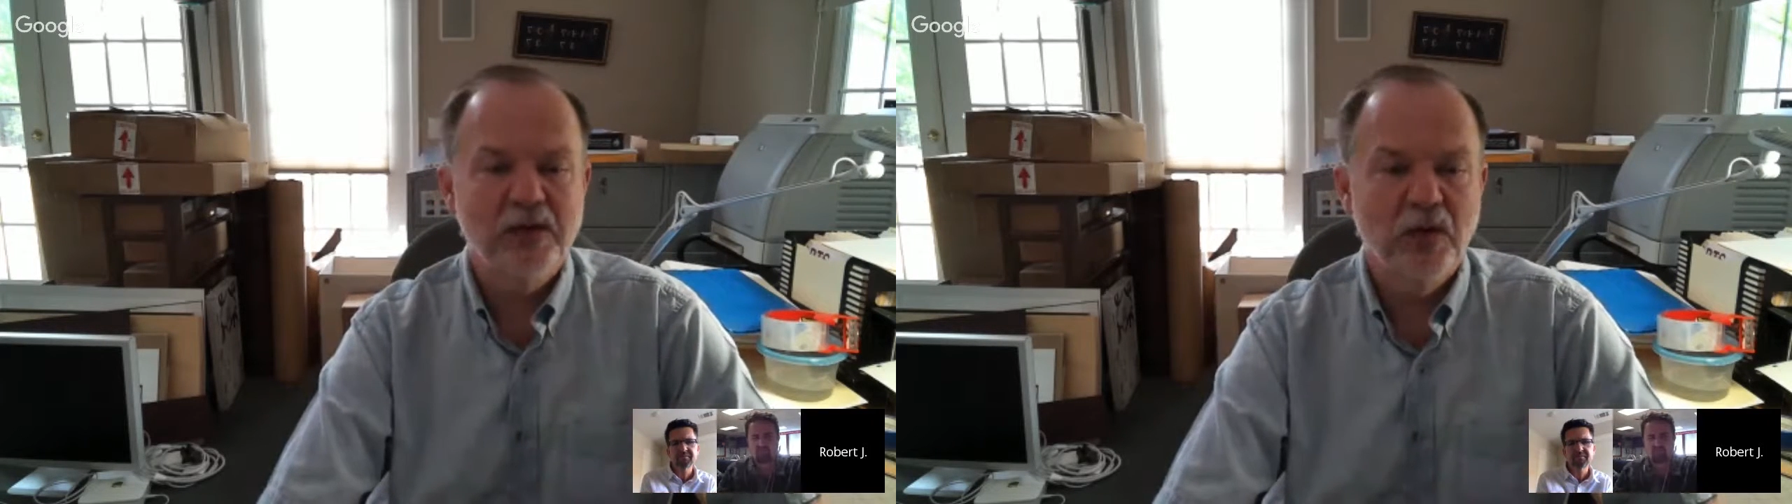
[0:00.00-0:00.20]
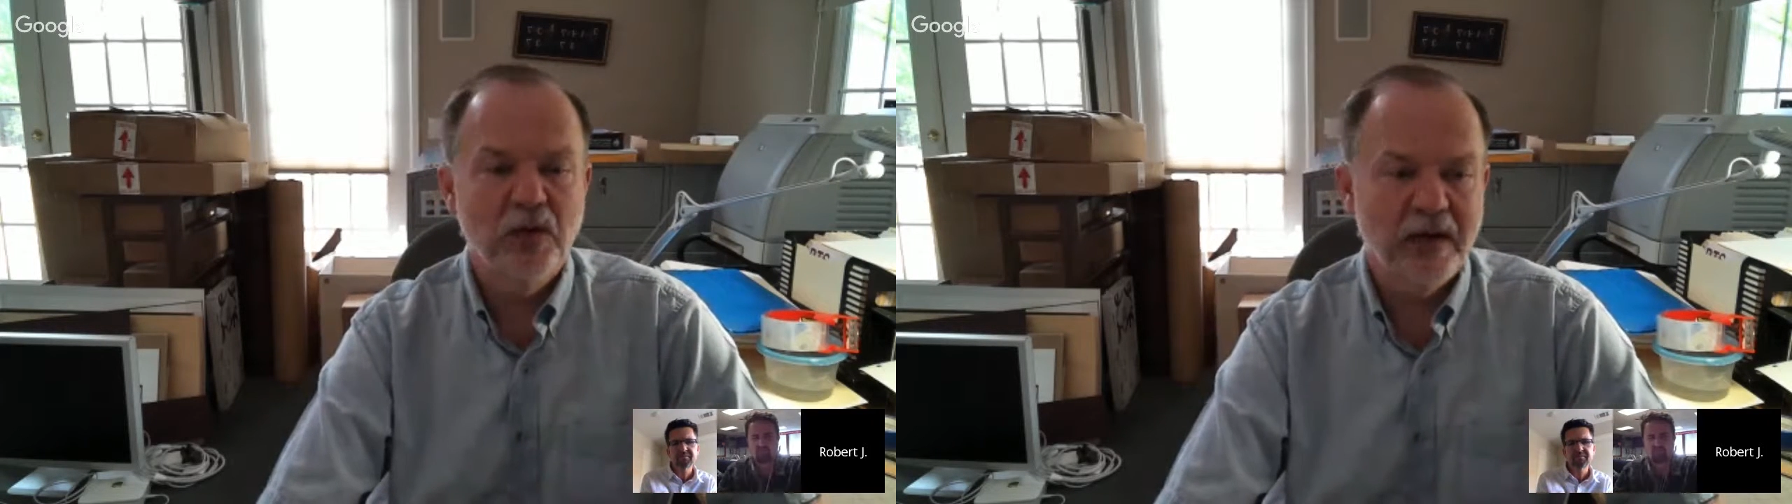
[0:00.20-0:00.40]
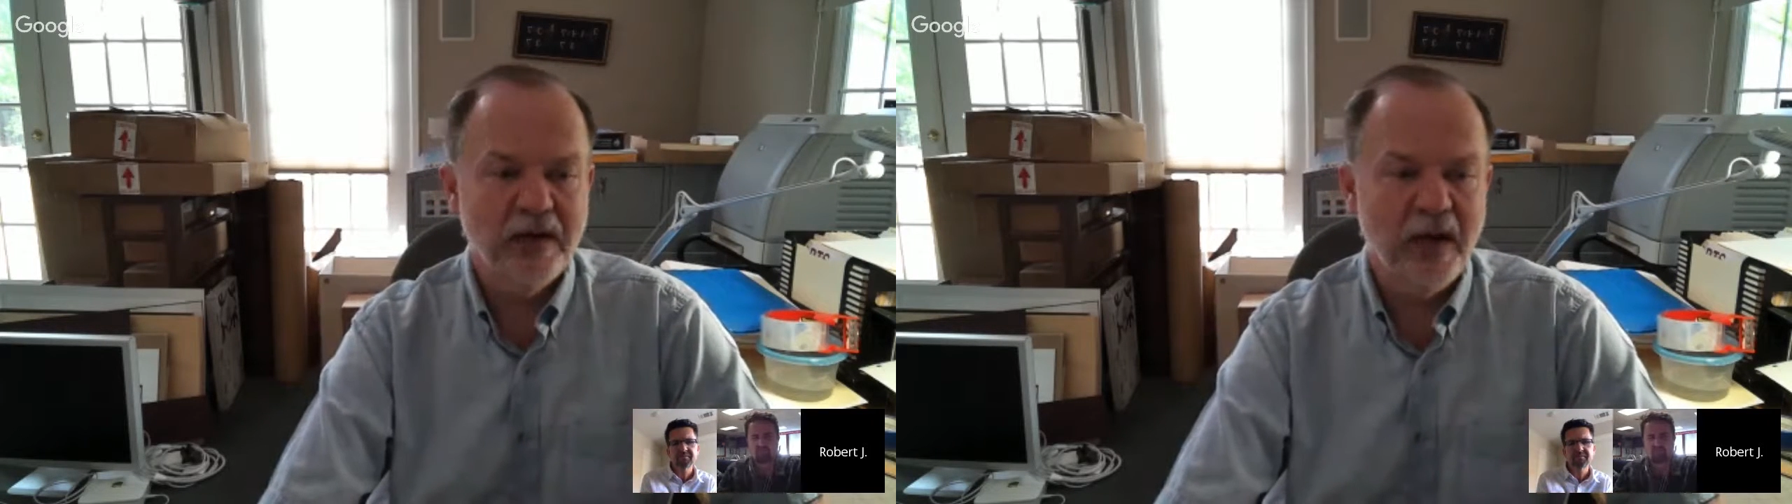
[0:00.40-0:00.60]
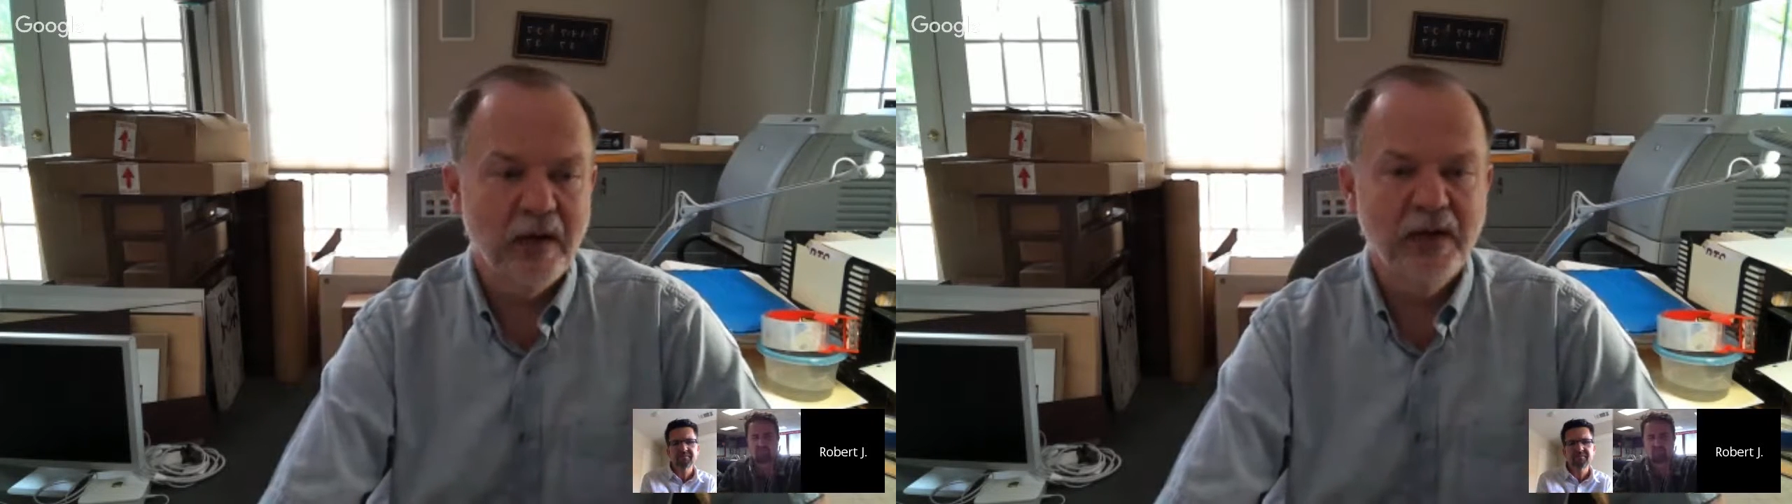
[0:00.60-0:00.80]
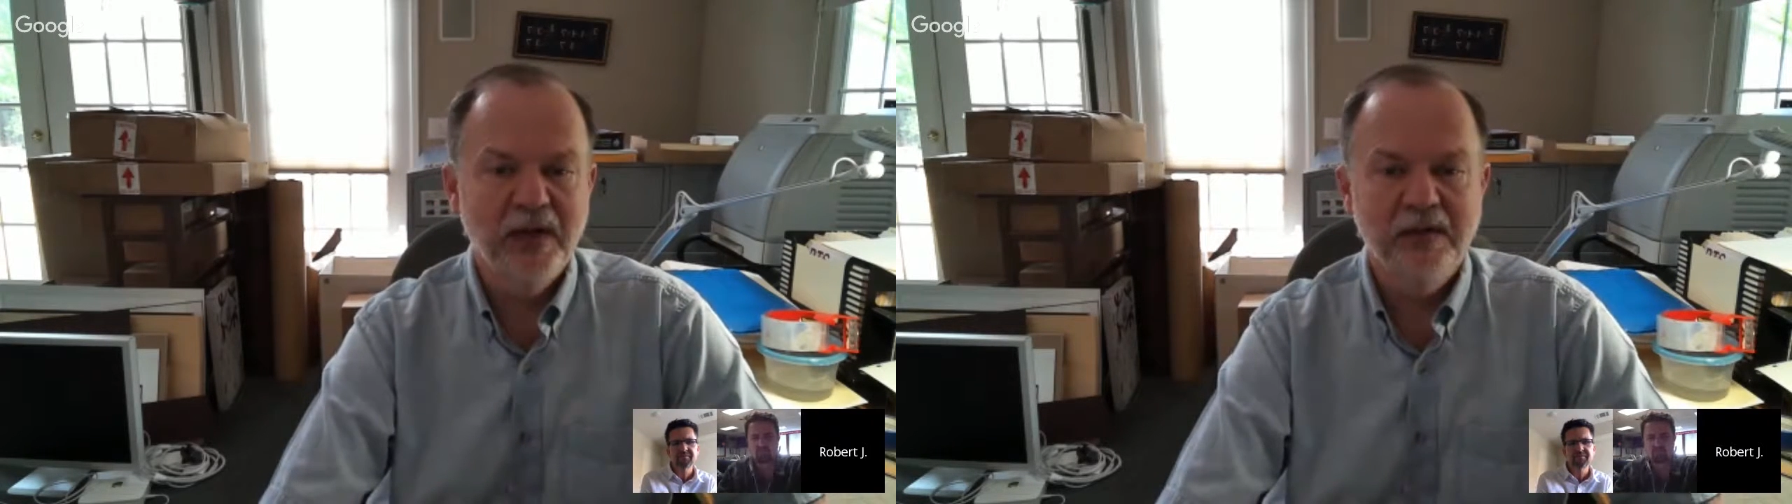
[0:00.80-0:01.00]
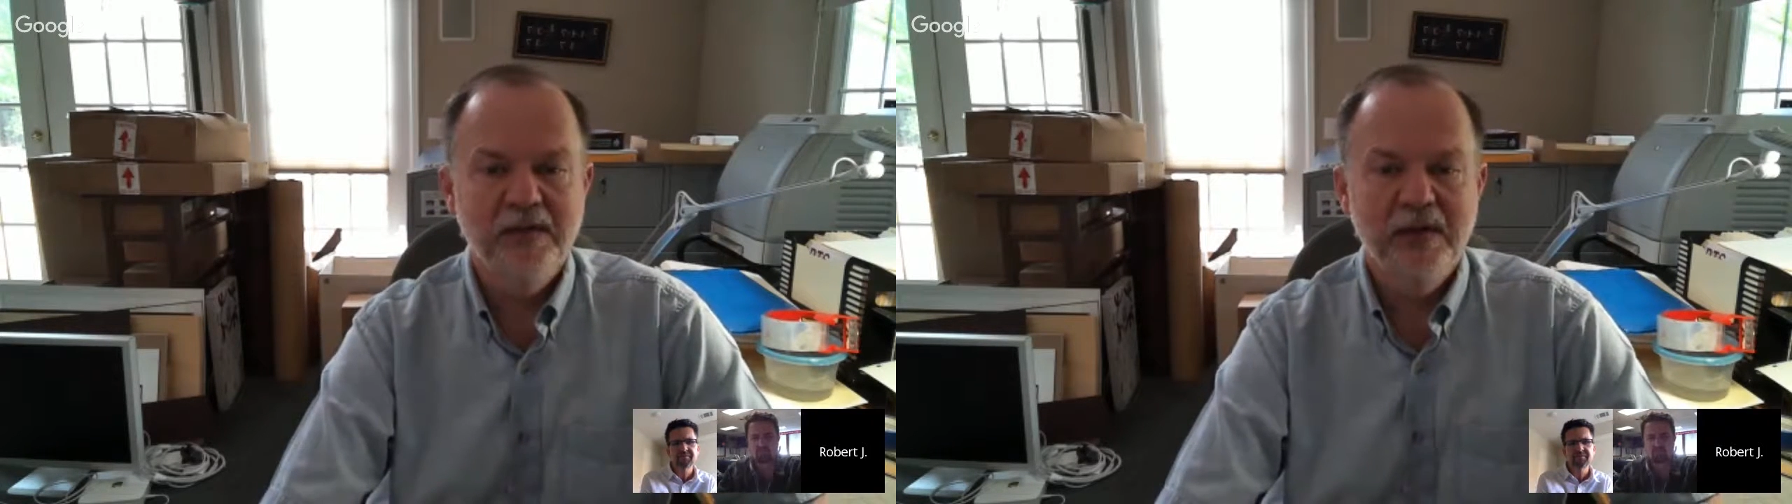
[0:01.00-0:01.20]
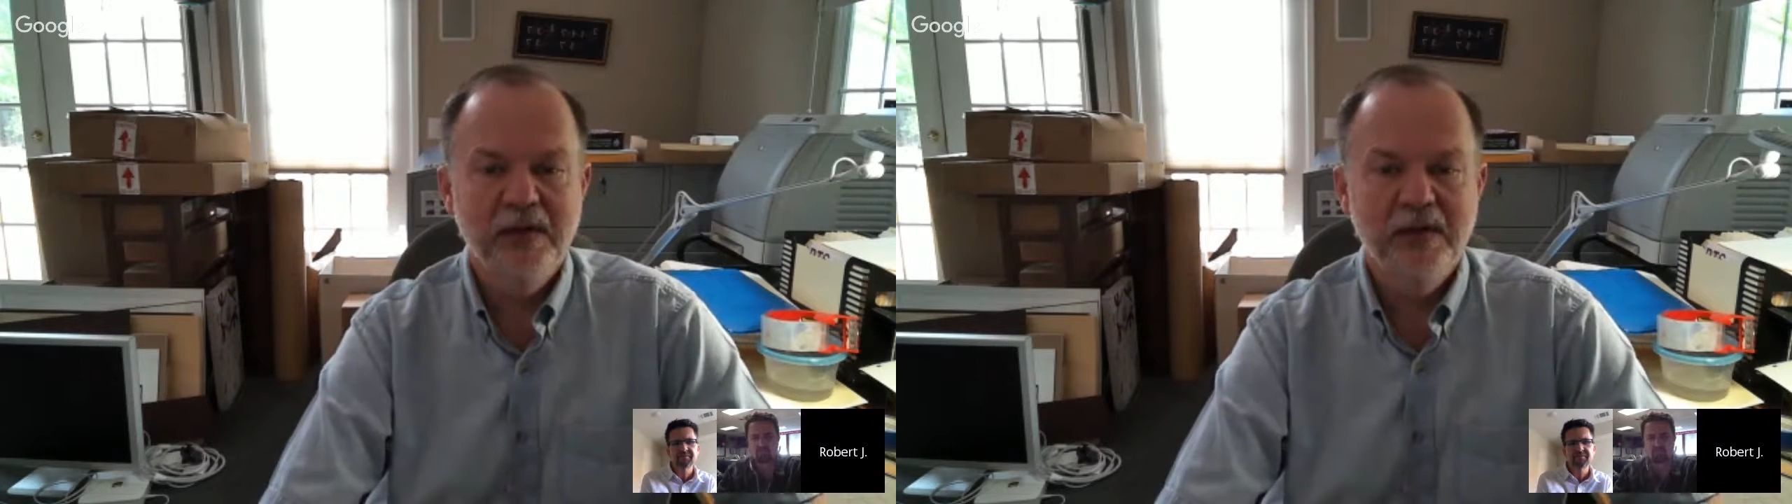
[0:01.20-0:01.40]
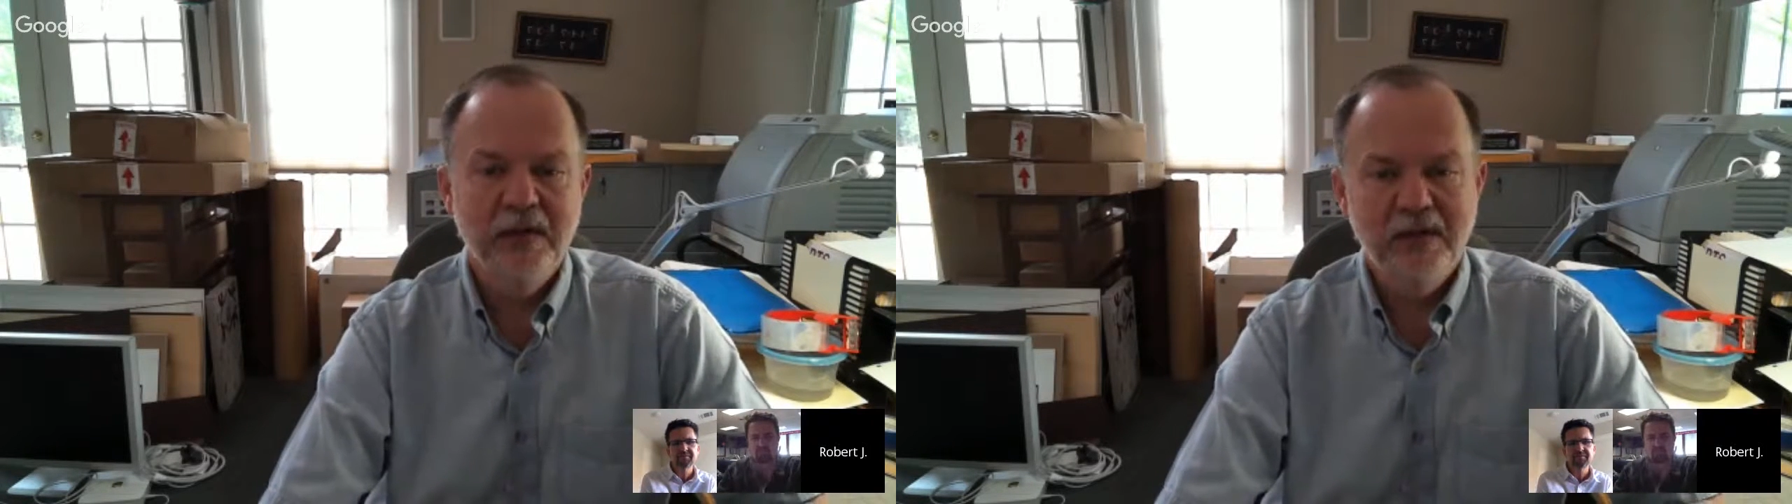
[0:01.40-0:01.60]
to origami and,
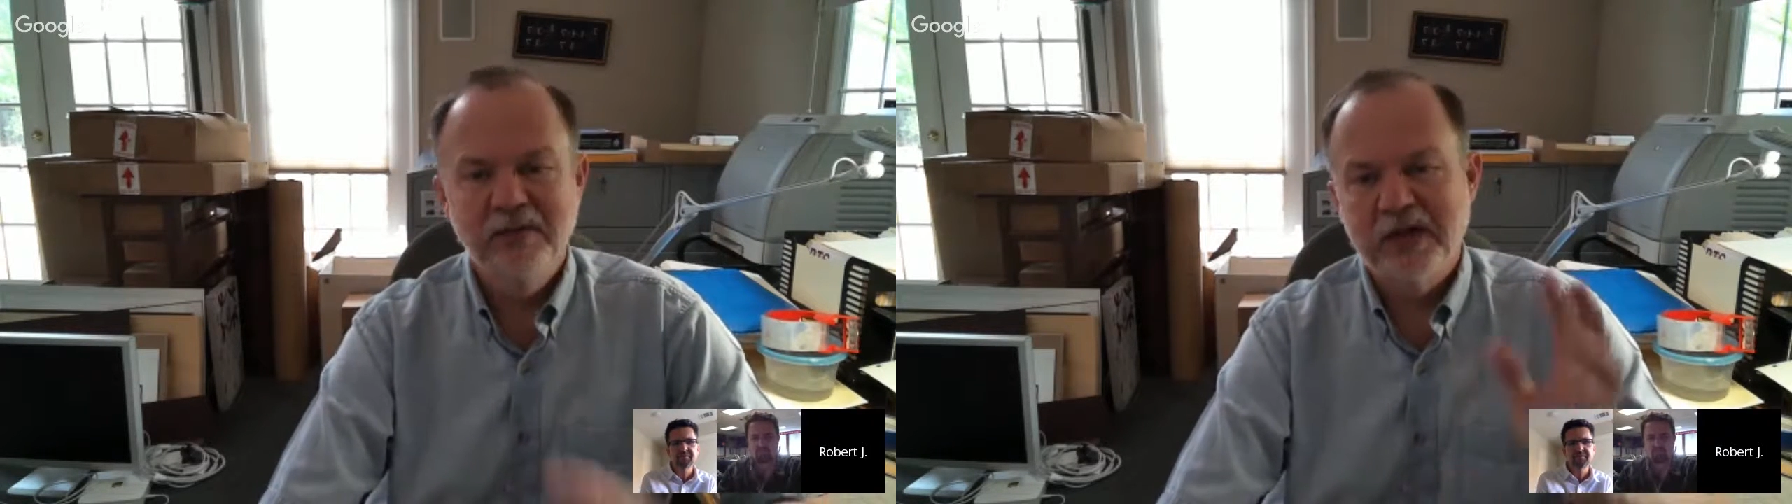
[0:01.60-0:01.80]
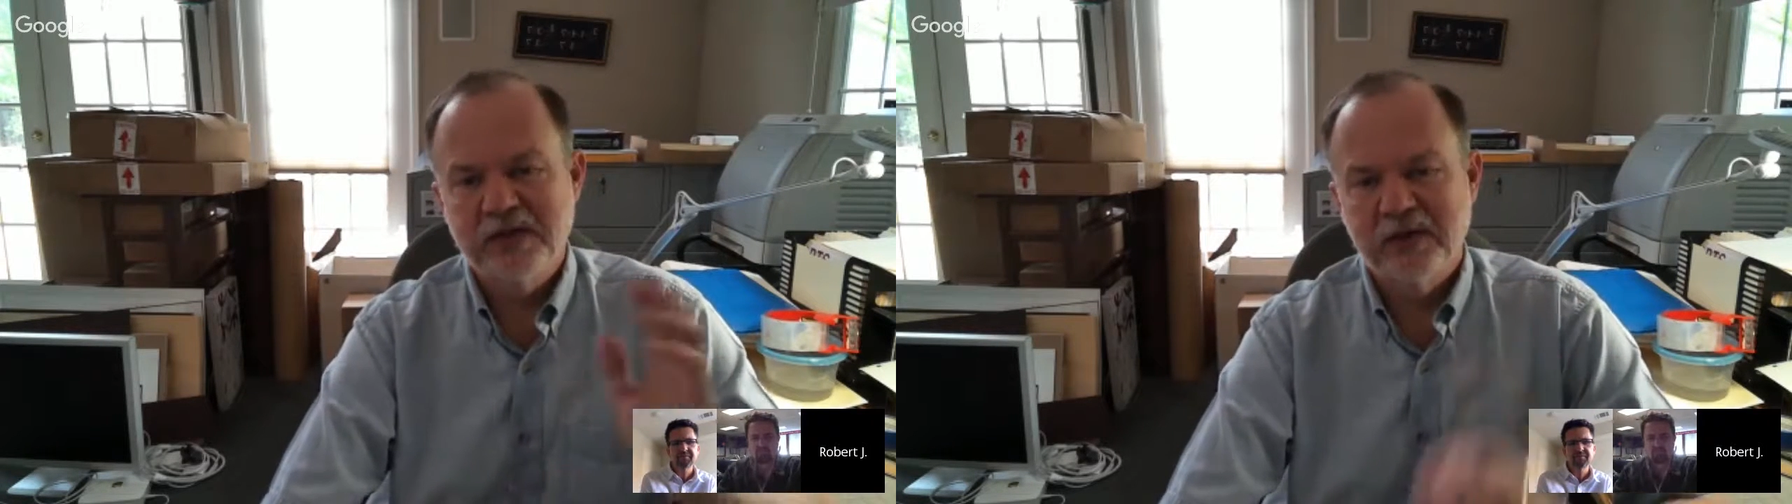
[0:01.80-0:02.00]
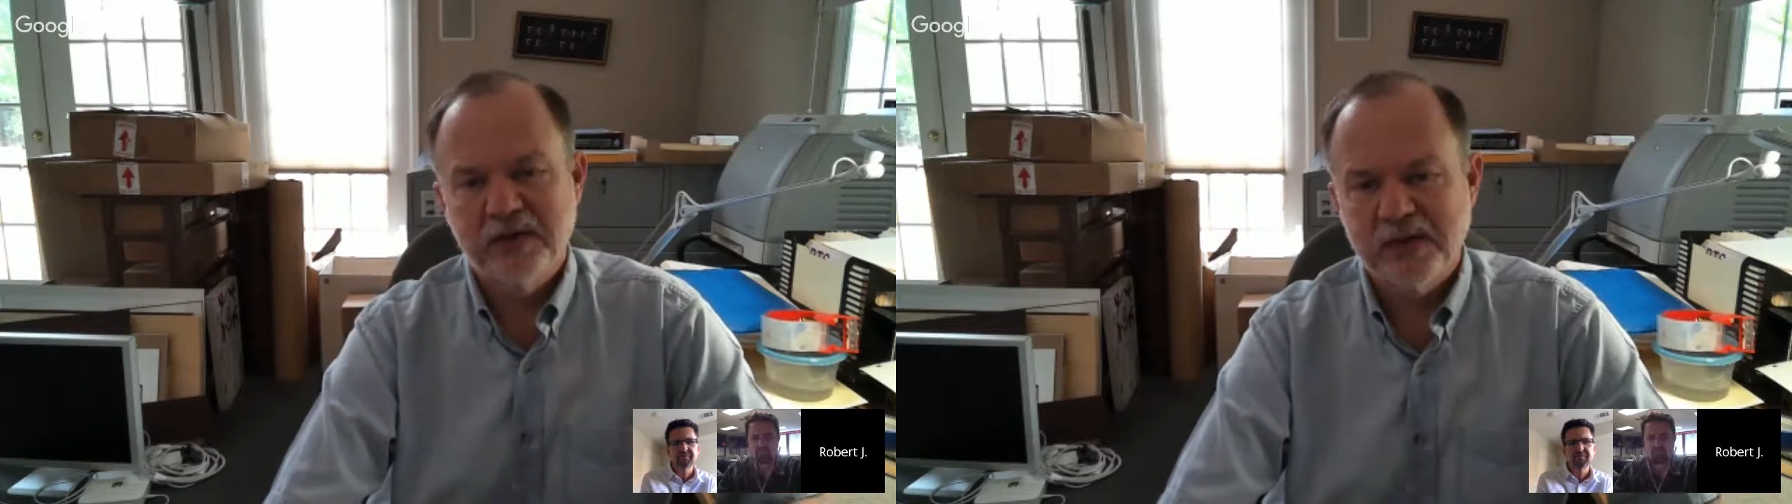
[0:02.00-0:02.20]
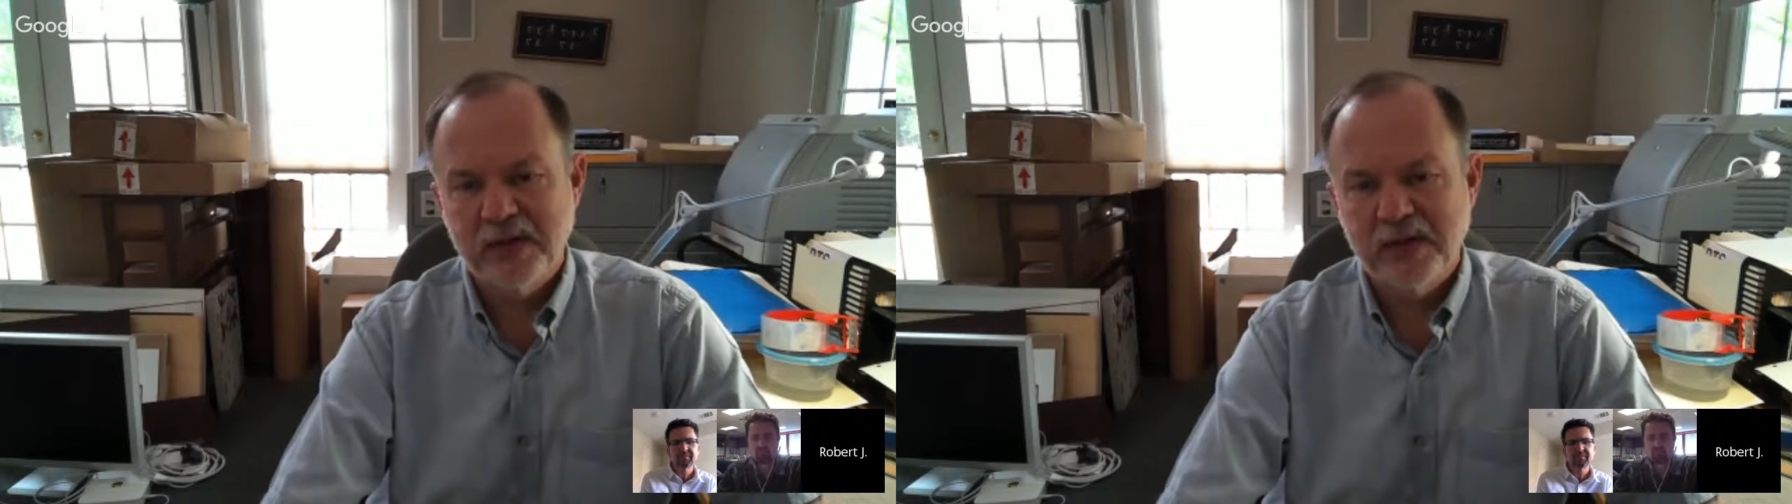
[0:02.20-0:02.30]
and vice versa.